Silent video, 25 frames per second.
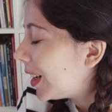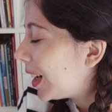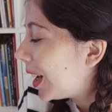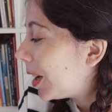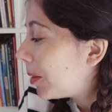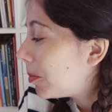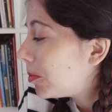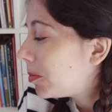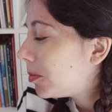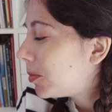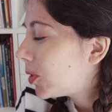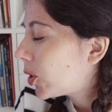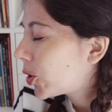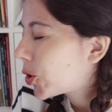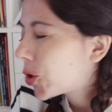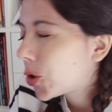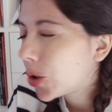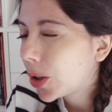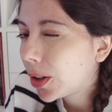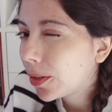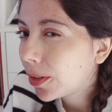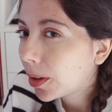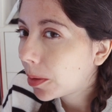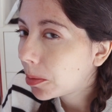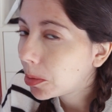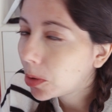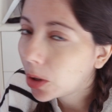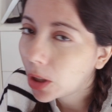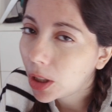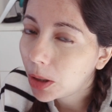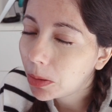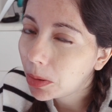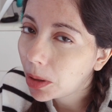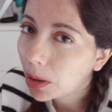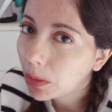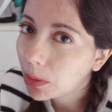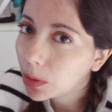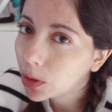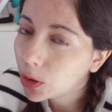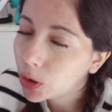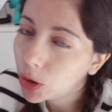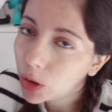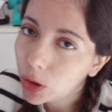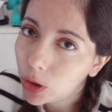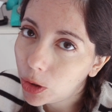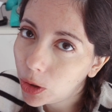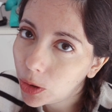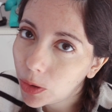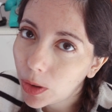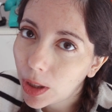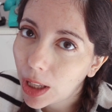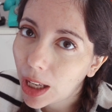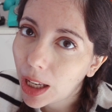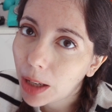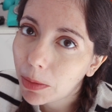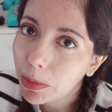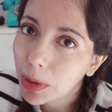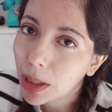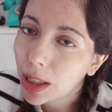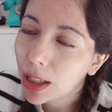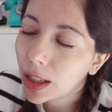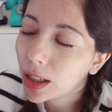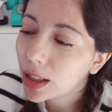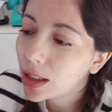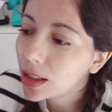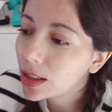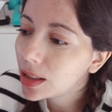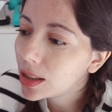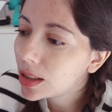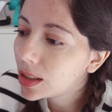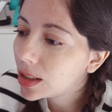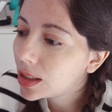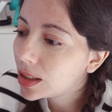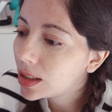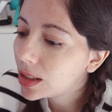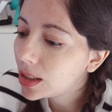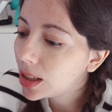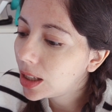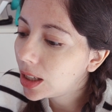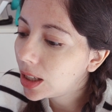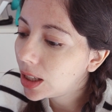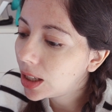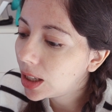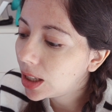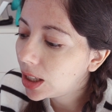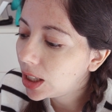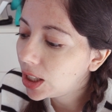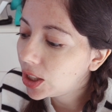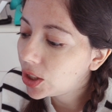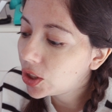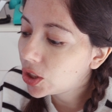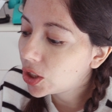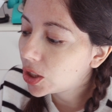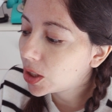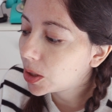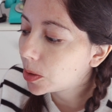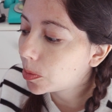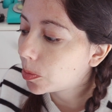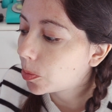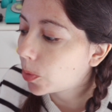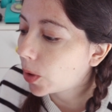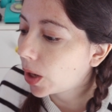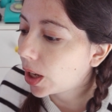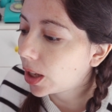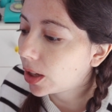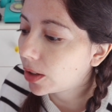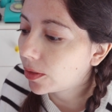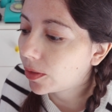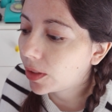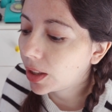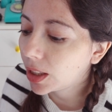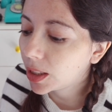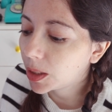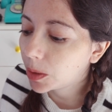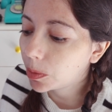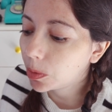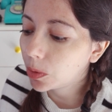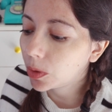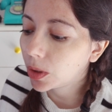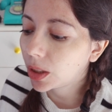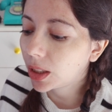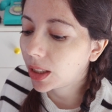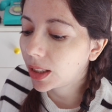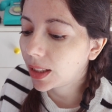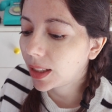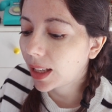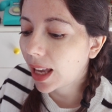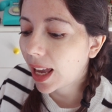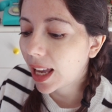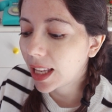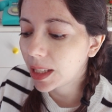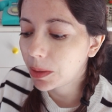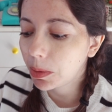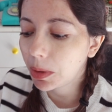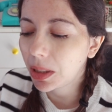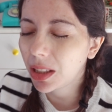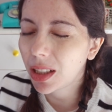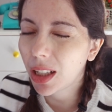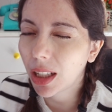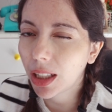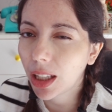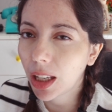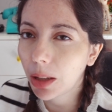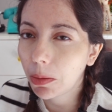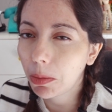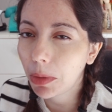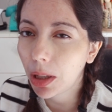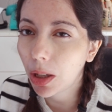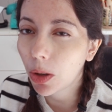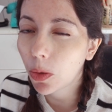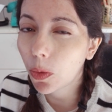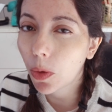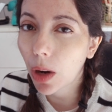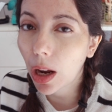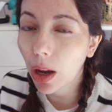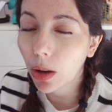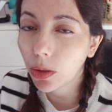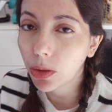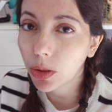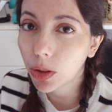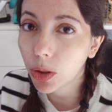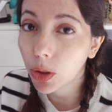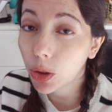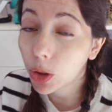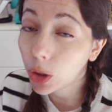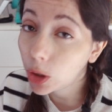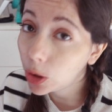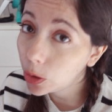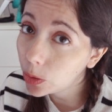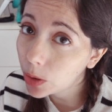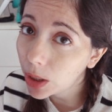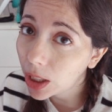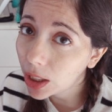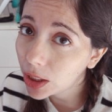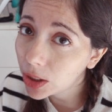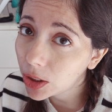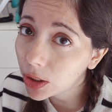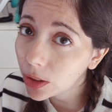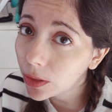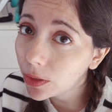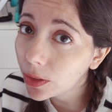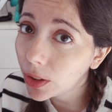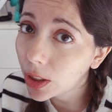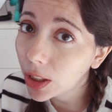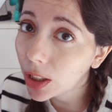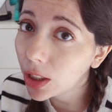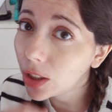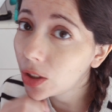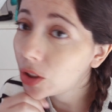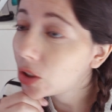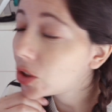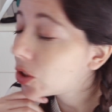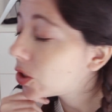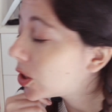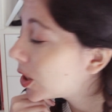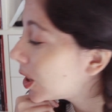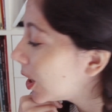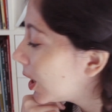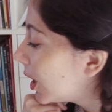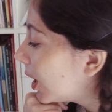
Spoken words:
I'm not sure if I'm gonna be able to do that because each spread of this book has been taking me around 2 days to finish,